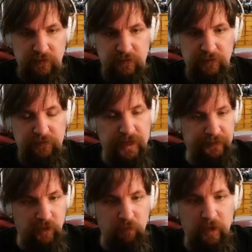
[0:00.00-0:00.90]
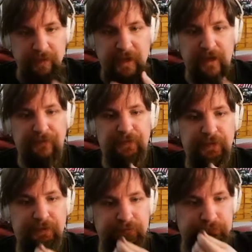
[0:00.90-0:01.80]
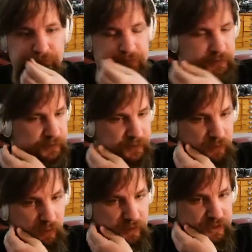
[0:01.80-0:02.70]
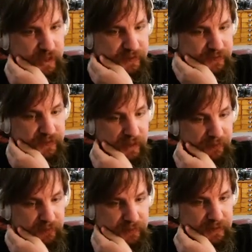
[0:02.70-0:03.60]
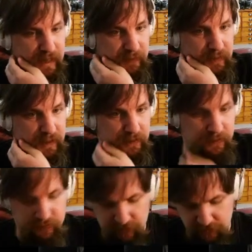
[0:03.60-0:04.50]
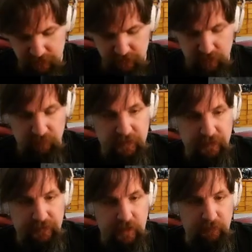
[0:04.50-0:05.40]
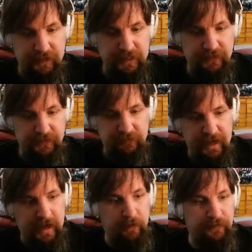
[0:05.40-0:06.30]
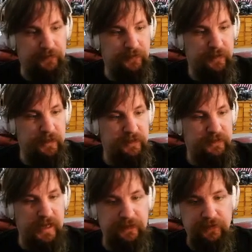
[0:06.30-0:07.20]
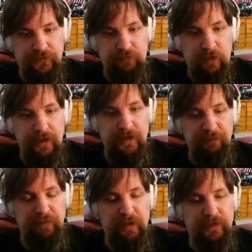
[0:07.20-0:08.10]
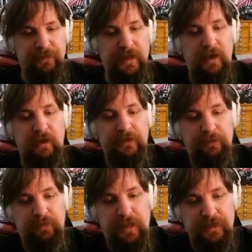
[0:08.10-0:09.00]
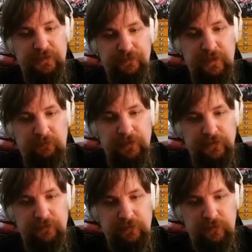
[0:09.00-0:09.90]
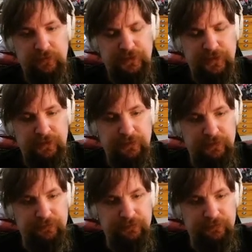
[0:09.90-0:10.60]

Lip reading: So now don't worry about if the door shuts there for the time being, because all we need to do now is take this one and put it there in the place of the original gold shield.